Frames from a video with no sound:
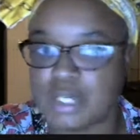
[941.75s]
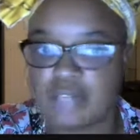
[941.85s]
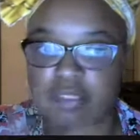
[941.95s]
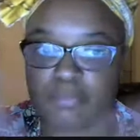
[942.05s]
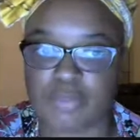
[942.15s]
We
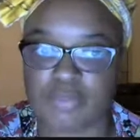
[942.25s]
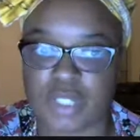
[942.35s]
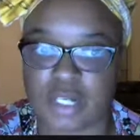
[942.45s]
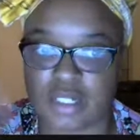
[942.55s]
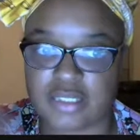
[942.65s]
have some people
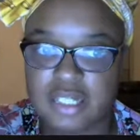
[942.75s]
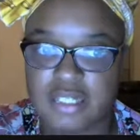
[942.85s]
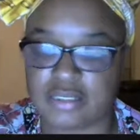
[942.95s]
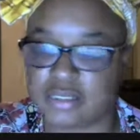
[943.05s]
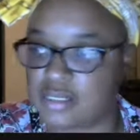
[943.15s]
that are in
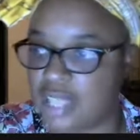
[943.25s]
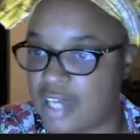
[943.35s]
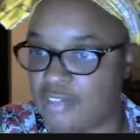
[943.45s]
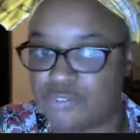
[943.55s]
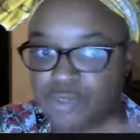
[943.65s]
Texas,
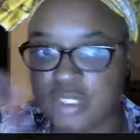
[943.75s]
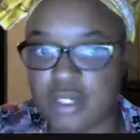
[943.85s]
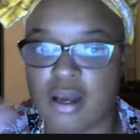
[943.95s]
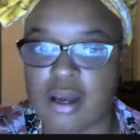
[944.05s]
California.